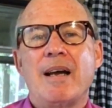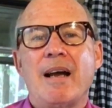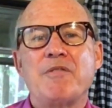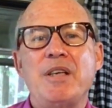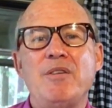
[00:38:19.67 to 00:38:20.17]

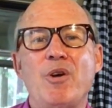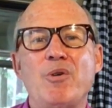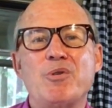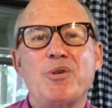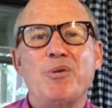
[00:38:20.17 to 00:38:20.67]
I've seen
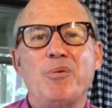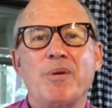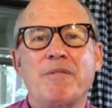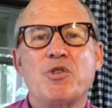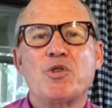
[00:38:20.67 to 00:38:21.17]
those who
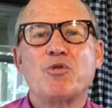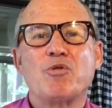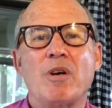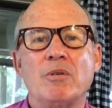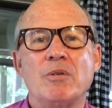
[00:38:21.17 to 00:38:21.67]
have
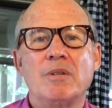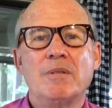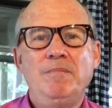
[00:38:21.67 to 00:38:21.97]
struggled